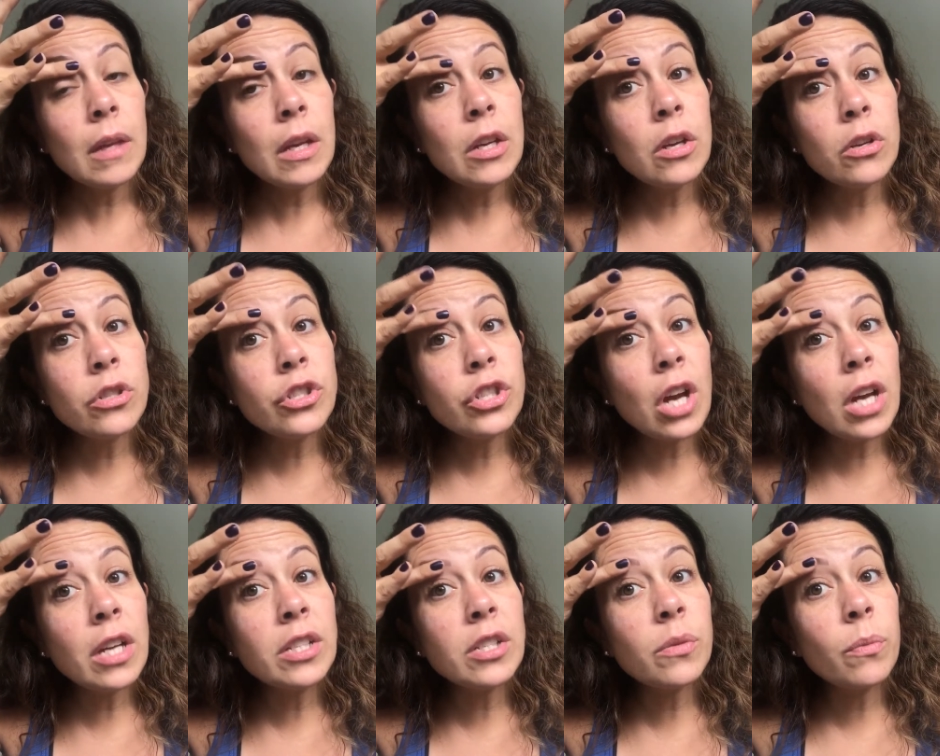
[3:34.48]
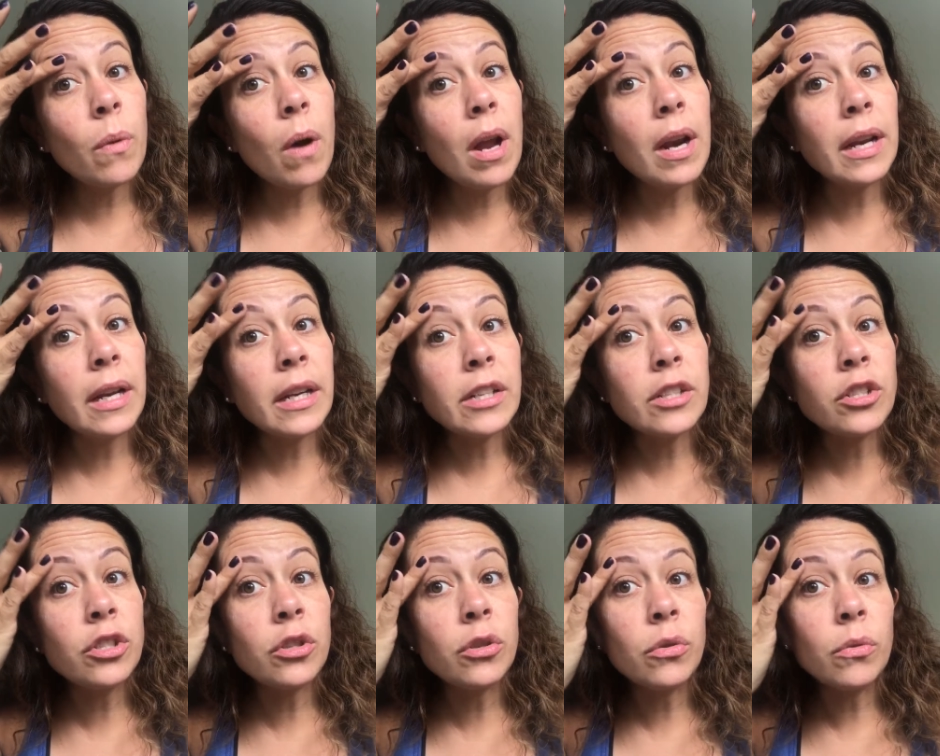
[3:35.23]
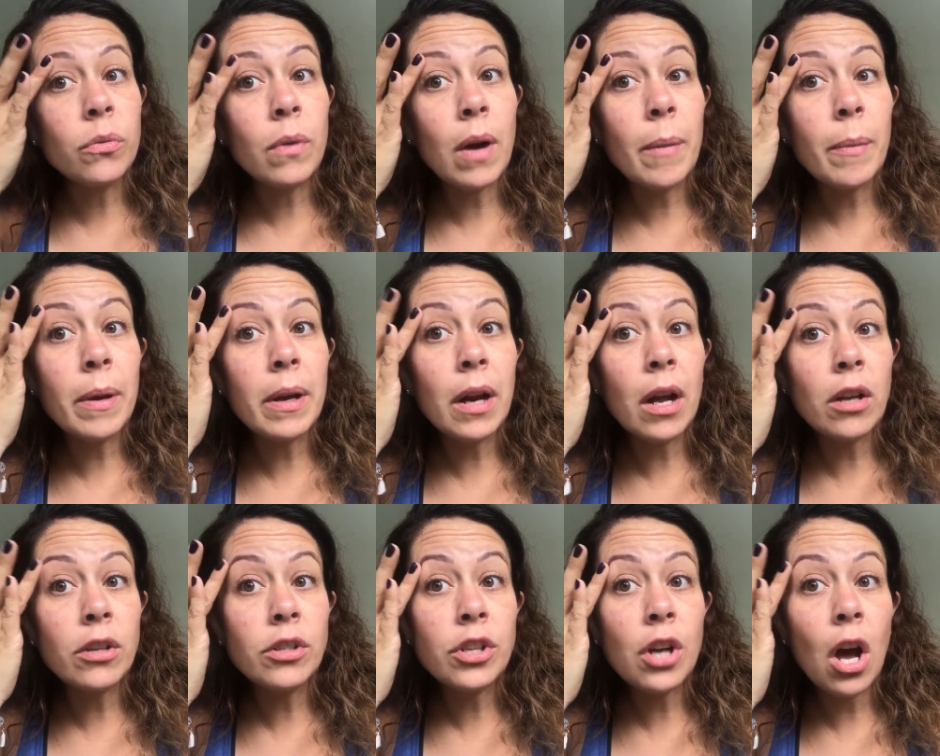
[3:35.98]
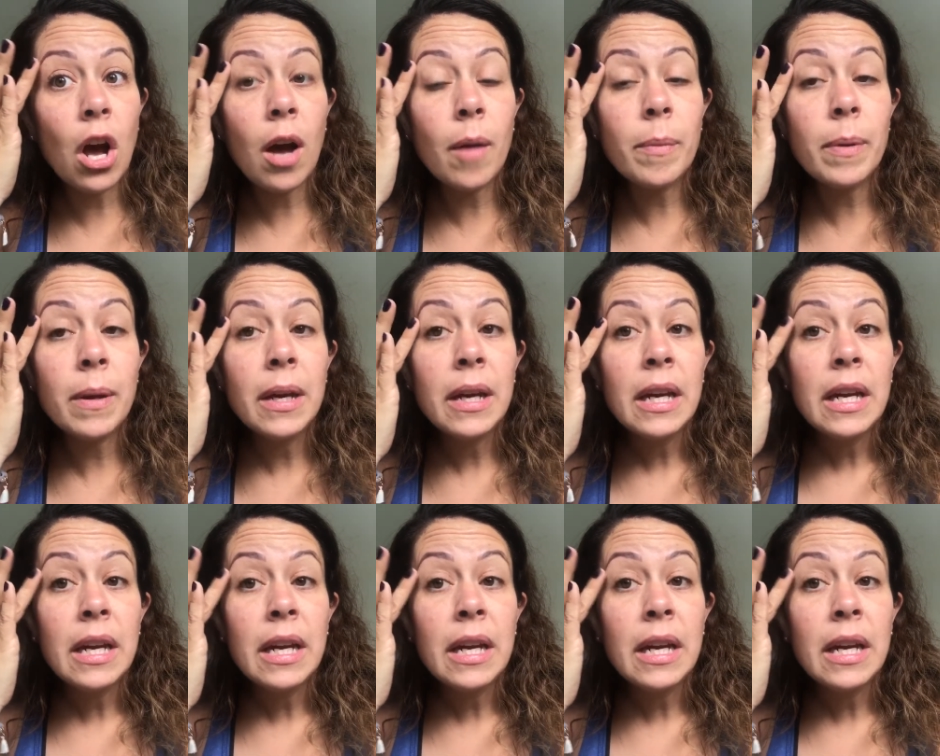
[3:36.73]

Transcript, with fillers: you're just wanting to rub it on top.